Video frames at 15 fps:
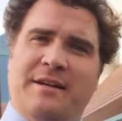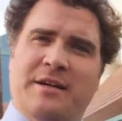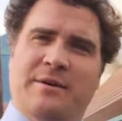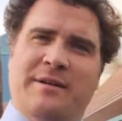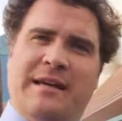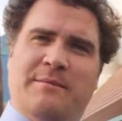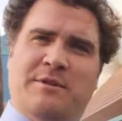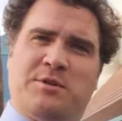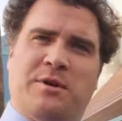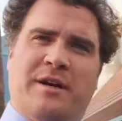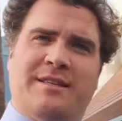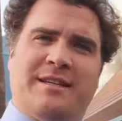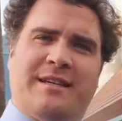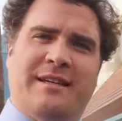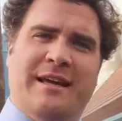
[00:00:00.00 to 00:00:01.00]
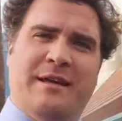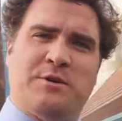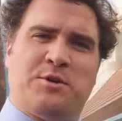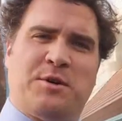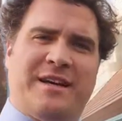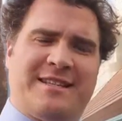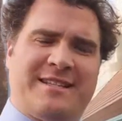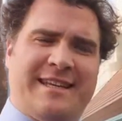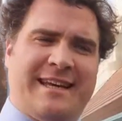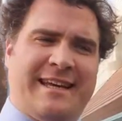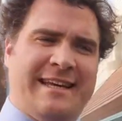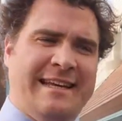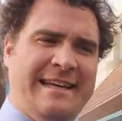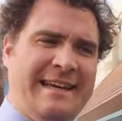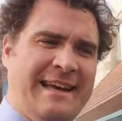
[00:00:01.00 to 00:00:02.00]
who are demonstrating an interesting
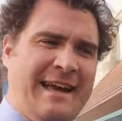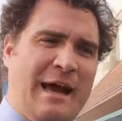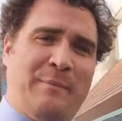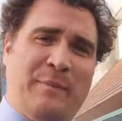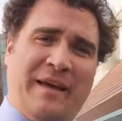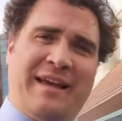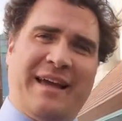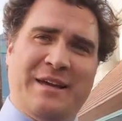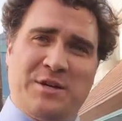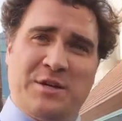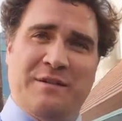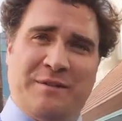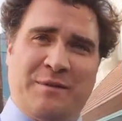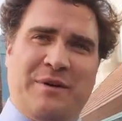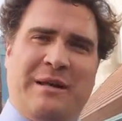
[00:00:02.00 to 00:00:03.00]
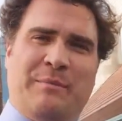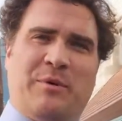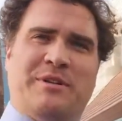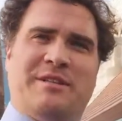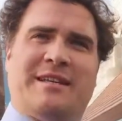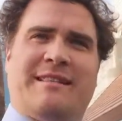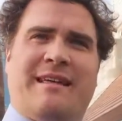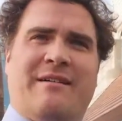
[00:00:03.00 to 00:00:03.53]
application of 3D printing.